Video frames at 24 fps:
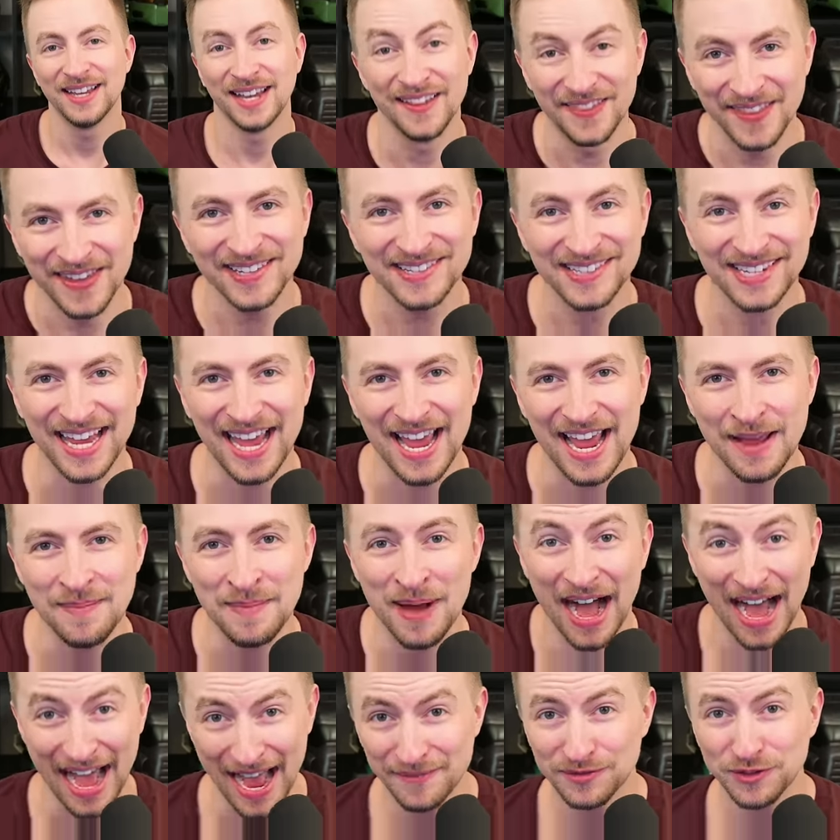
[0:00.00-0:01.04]
In this game,
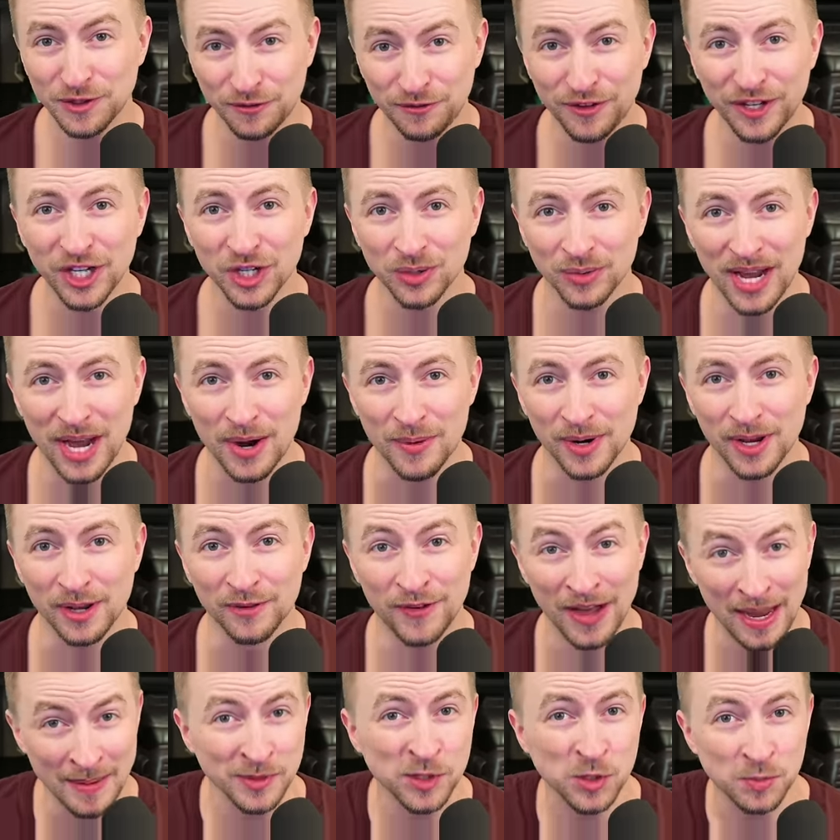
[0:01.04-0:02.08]
I have to figure out if
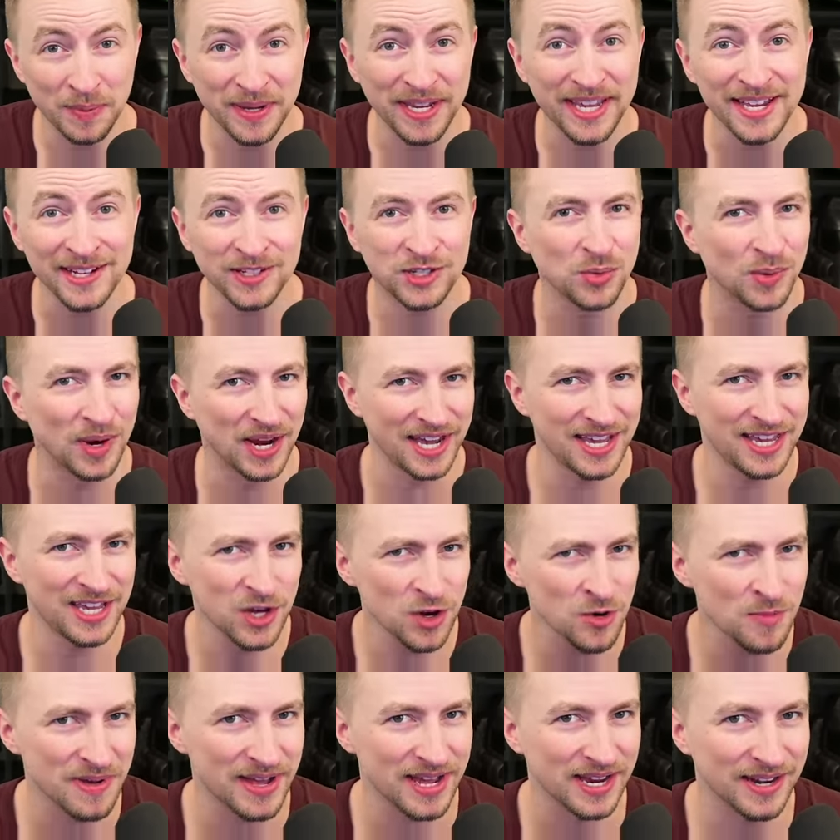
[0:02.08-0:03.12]
I'm speaking to a
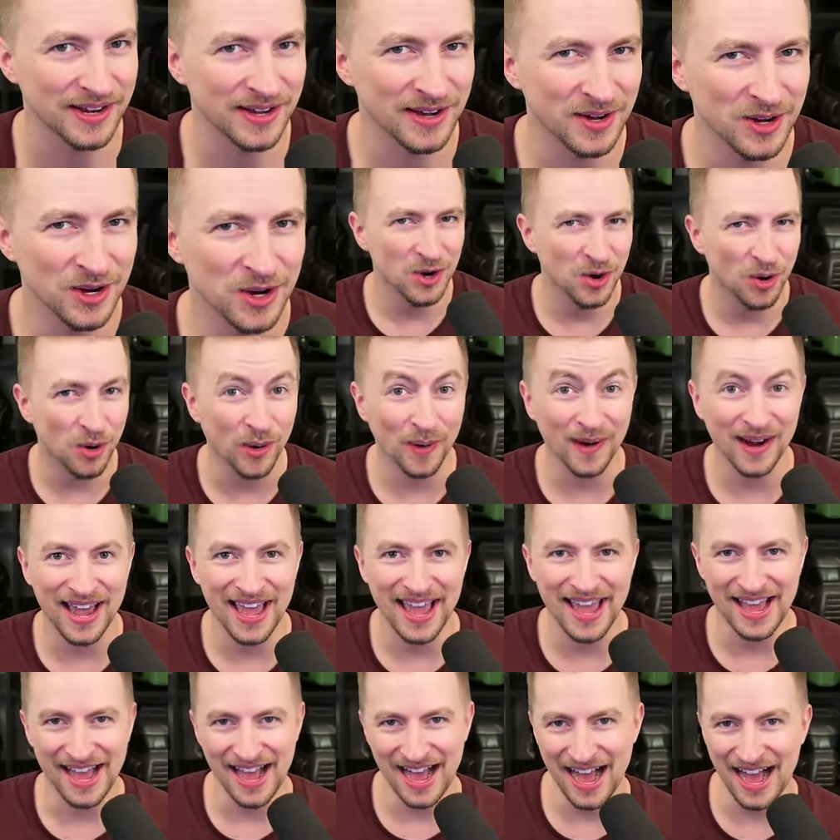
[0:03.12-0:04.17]
human or
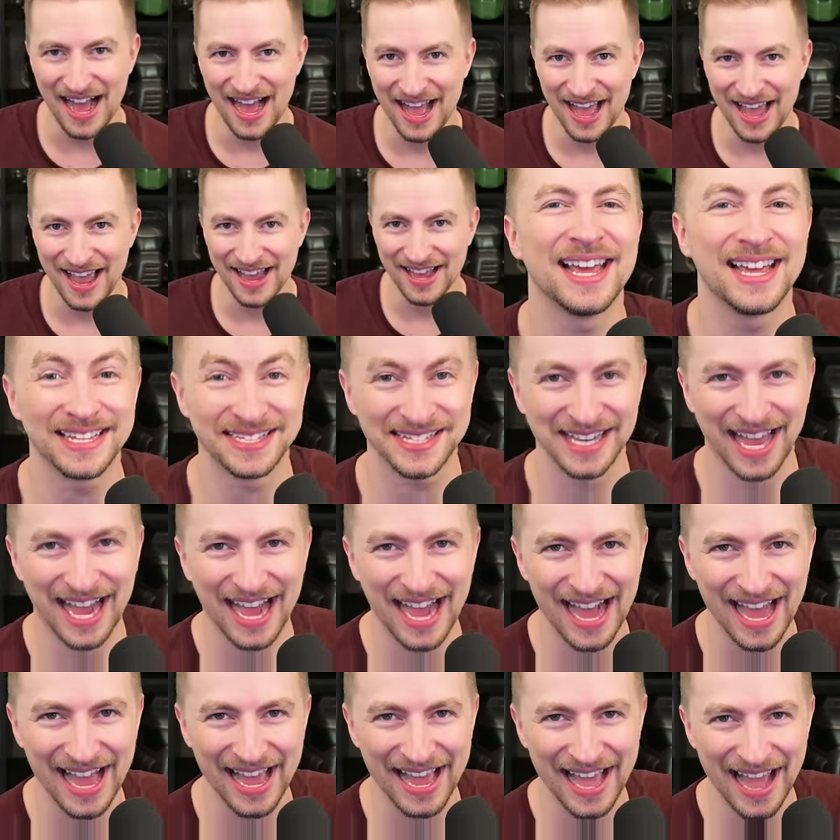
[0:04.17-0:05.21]
AI, and
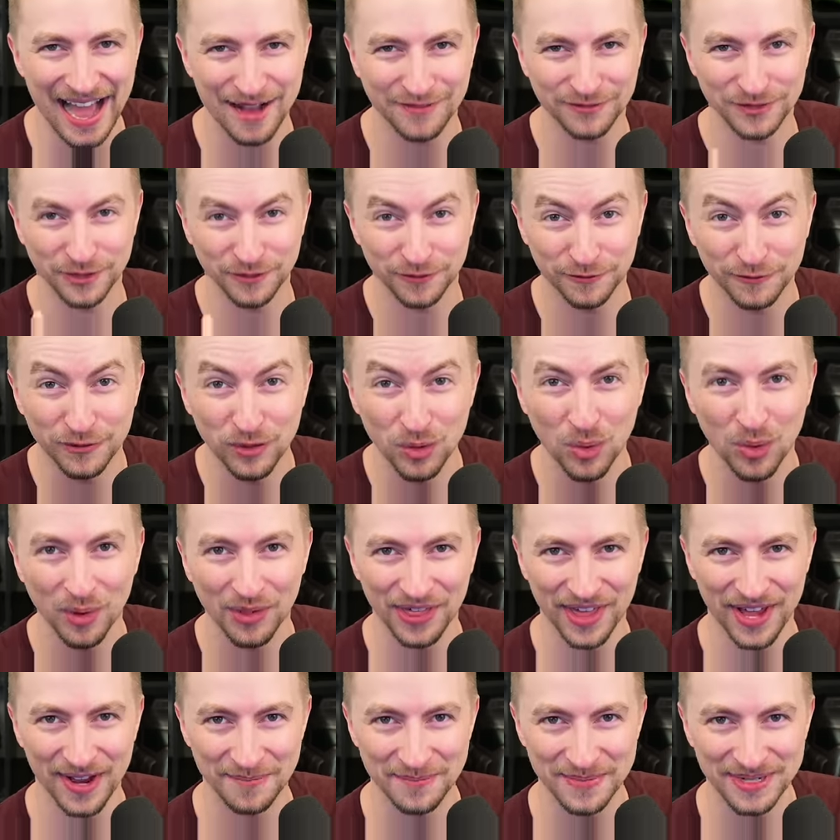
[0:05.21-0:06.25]
I have to fool them.